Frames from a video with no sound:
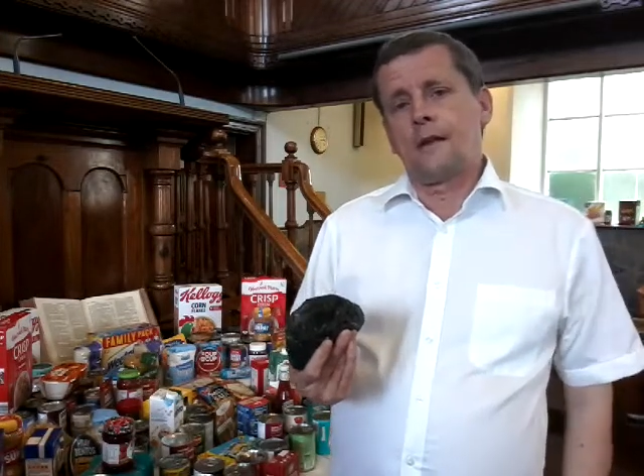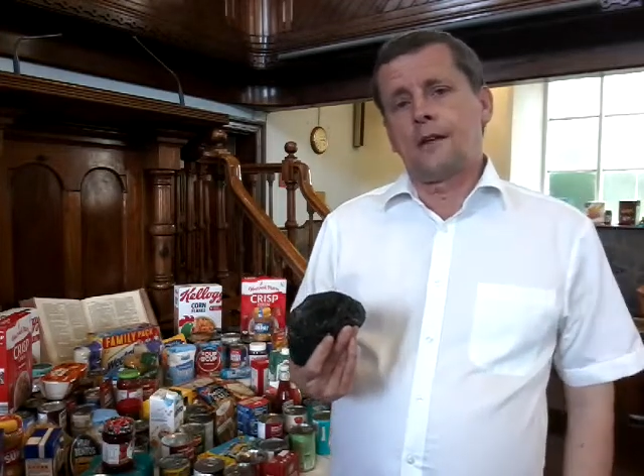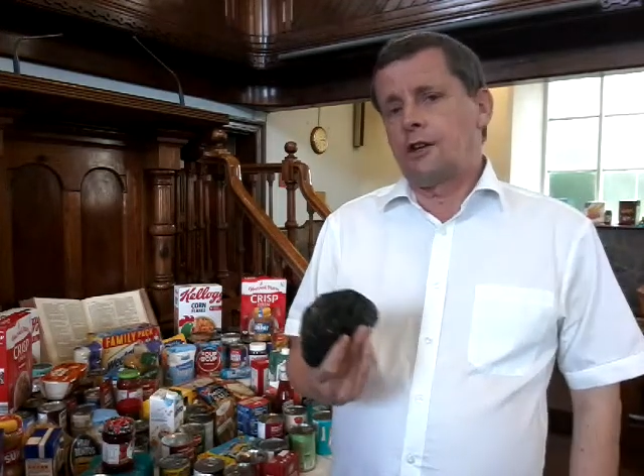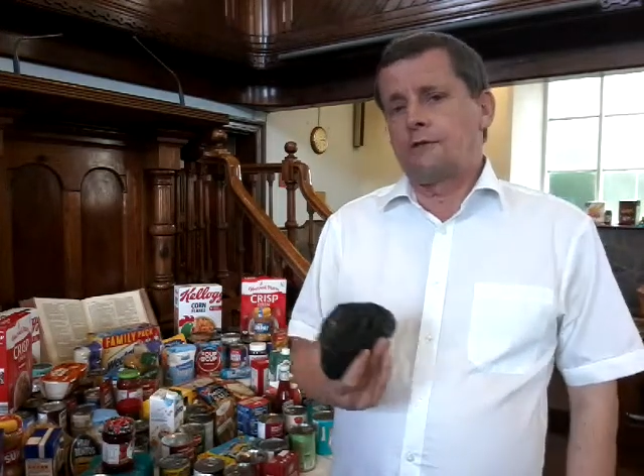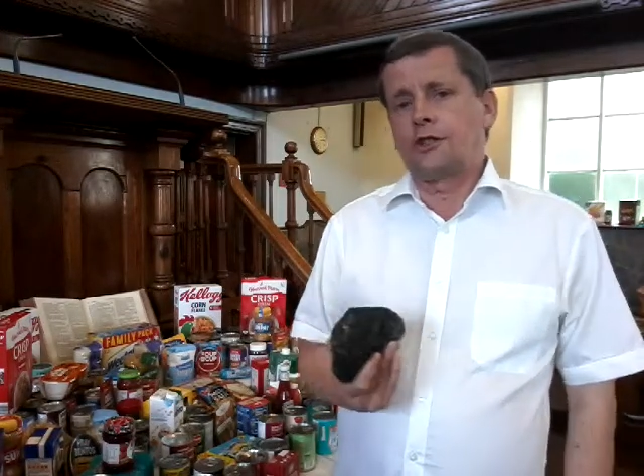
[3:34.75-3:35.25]

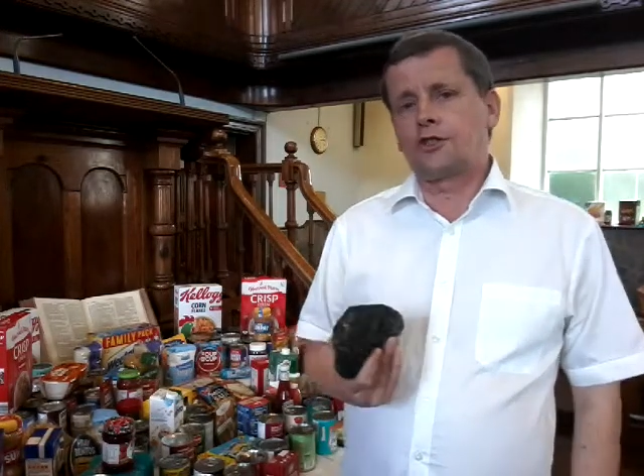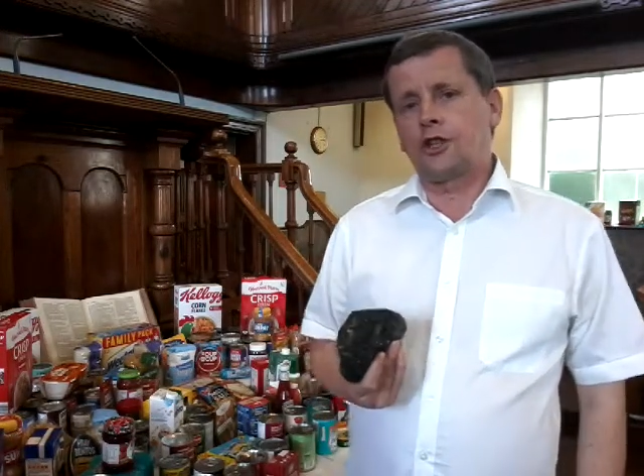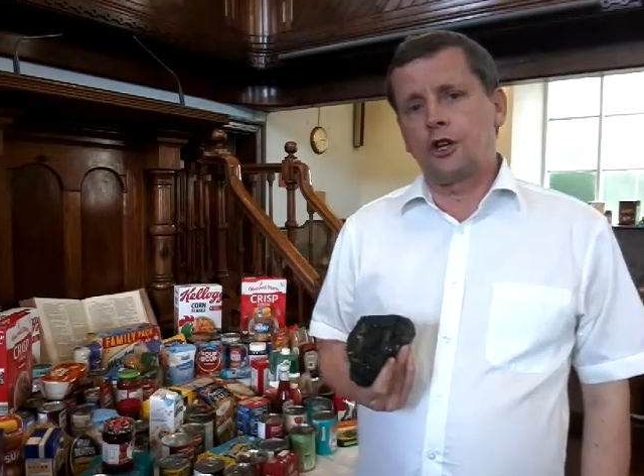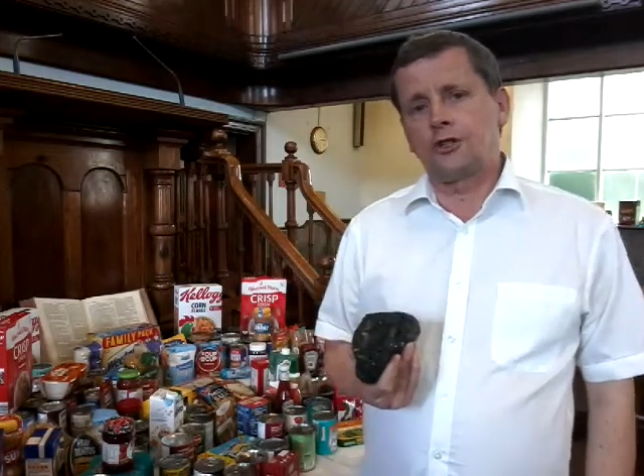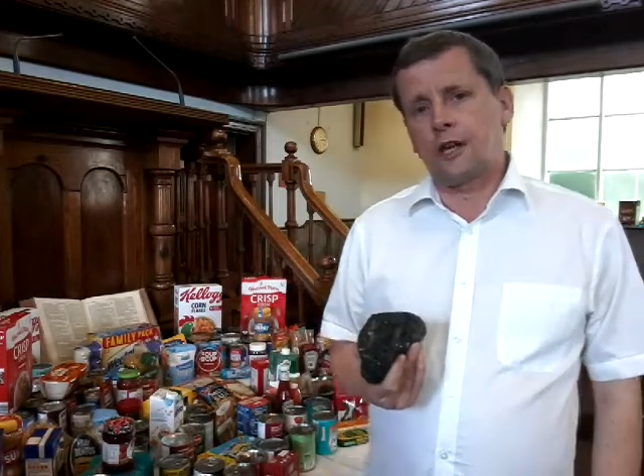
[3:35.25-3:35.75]
here in the
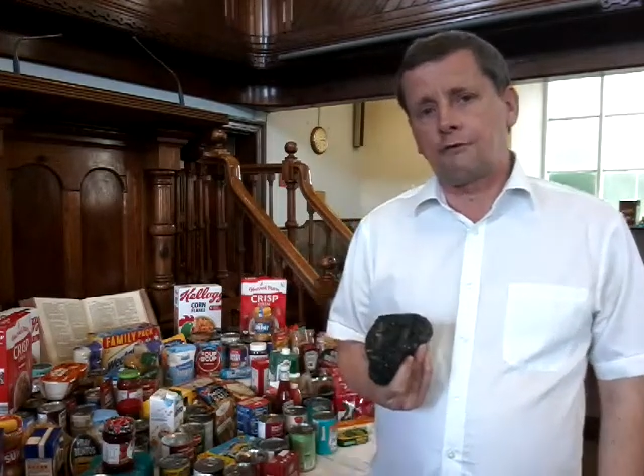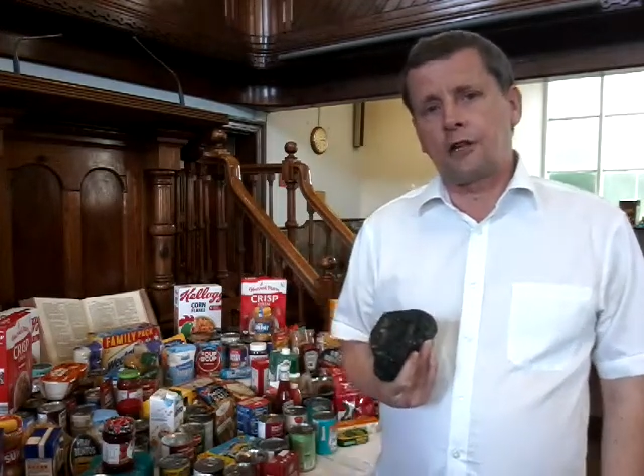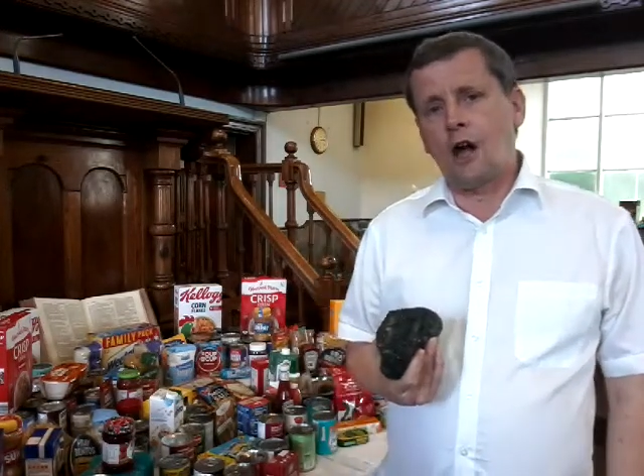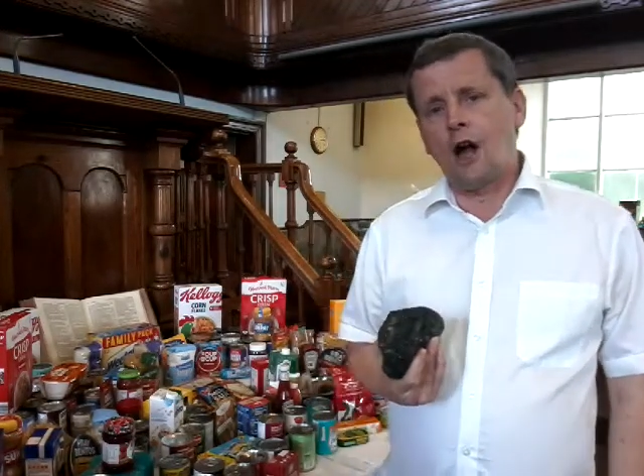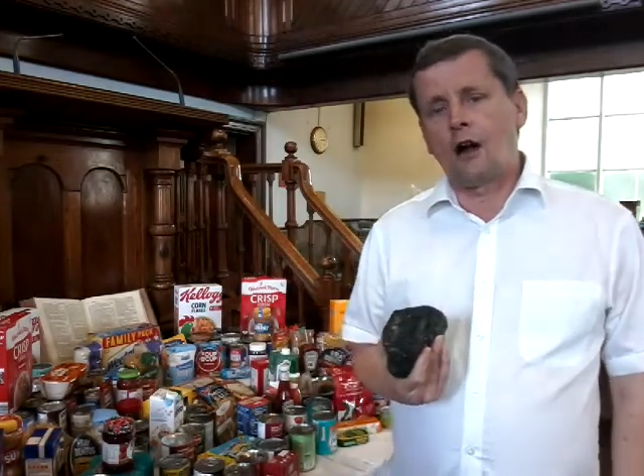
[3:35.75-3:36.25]
church every
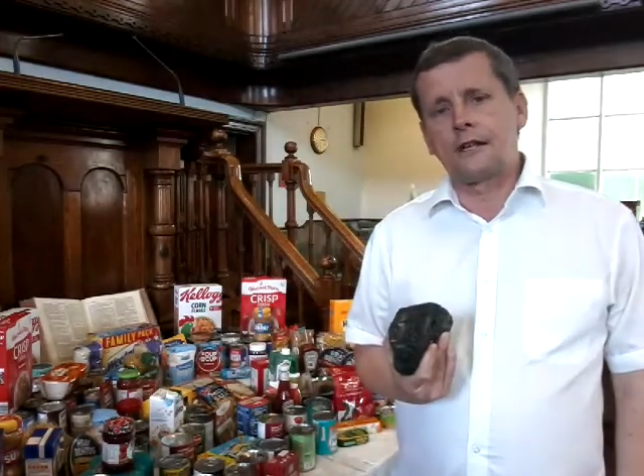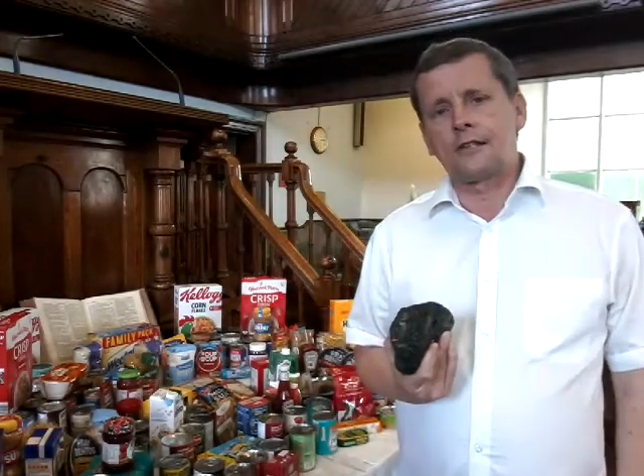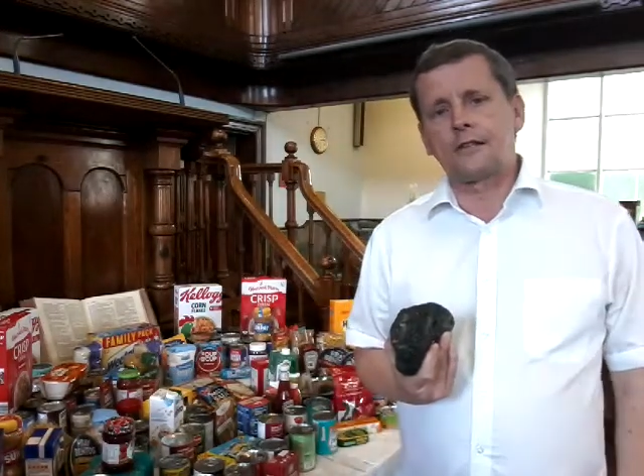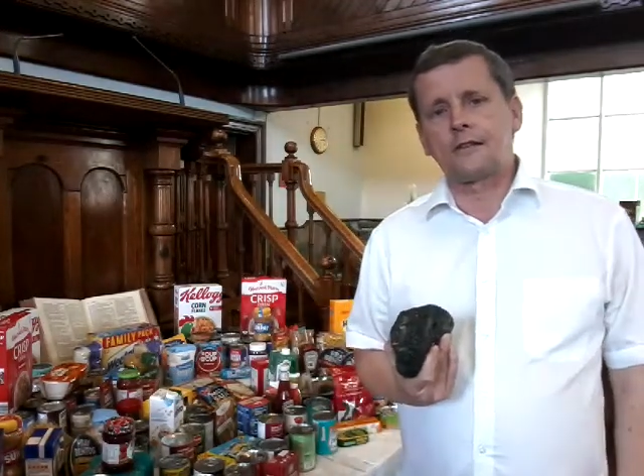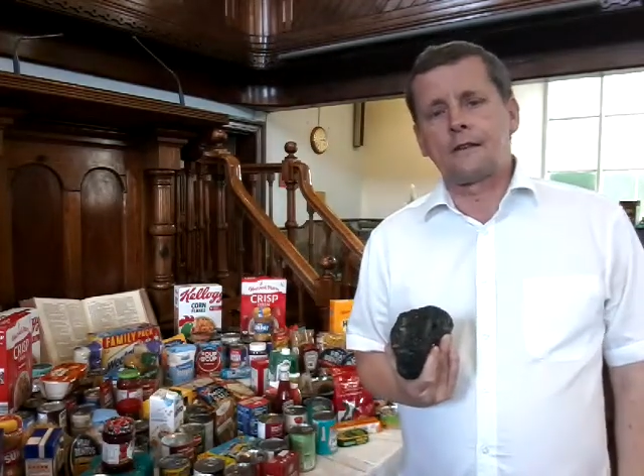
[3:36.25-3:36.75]

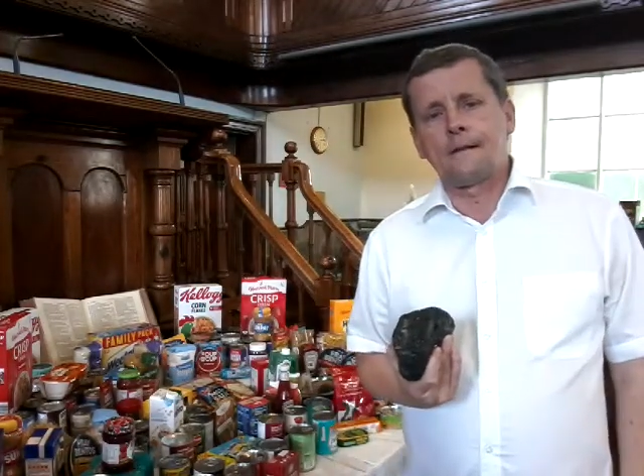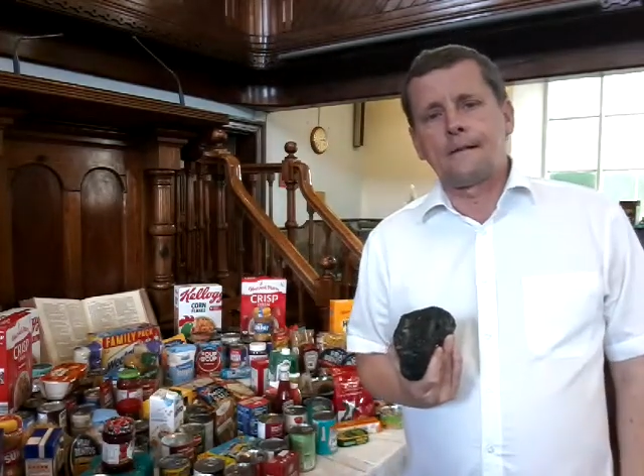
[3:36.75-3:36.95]
harvest.